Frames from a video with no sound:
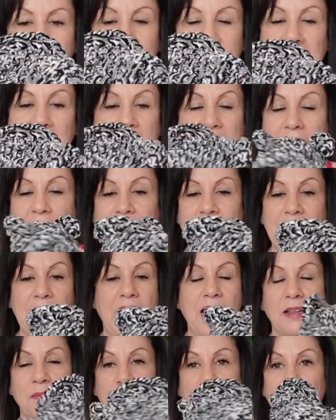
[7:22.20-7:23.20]
I did
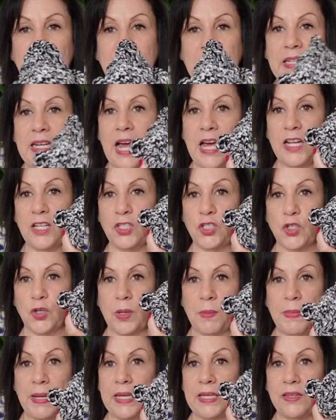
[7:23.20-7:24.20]
not
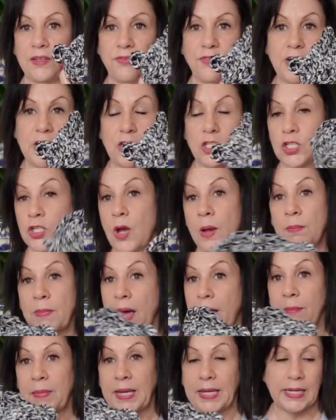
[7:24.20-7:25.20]
enjoy making the fish, so I'm
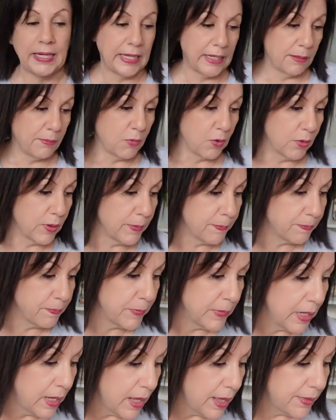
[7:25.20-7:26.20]
not making any more.
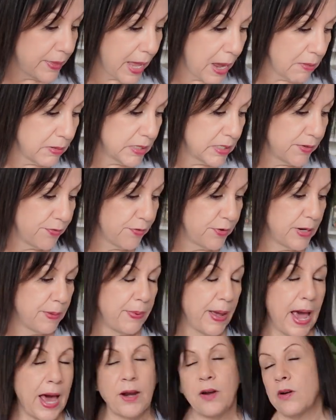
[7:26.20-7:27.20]
That was a free
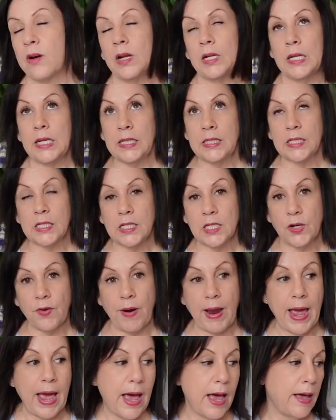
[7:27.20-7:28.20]
pattern on
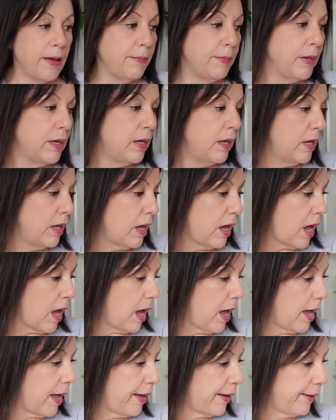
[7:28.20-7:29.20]
Instagram.
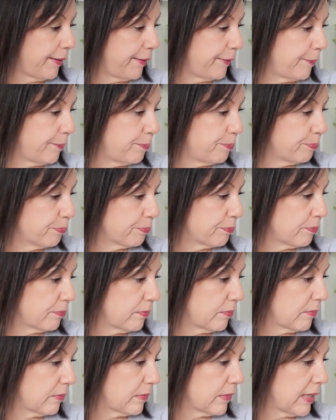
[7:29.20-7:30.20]
And
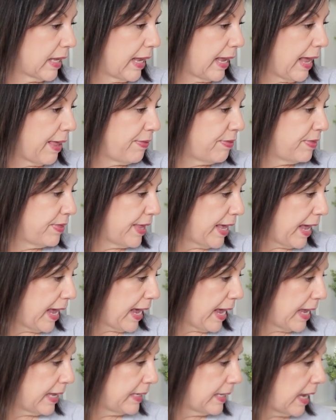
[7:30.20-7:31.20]

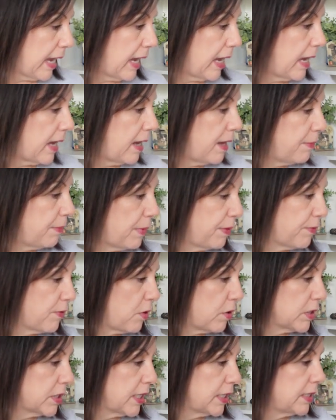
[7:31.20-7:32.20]
then, of
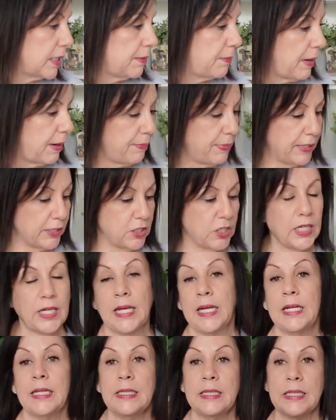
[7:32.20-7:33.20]
course, I did my big
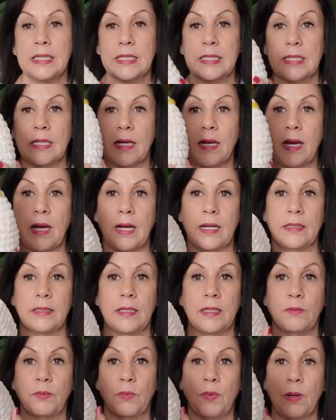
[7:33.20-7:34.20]
chickens. I
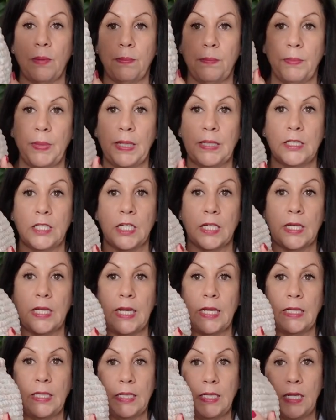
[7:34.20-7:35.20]
did one big
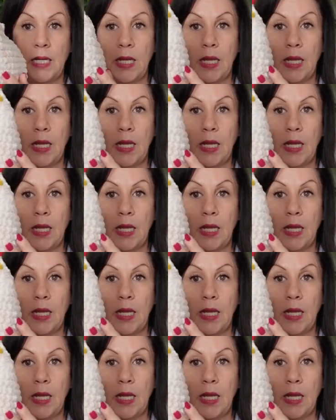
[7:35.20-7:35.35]
chicken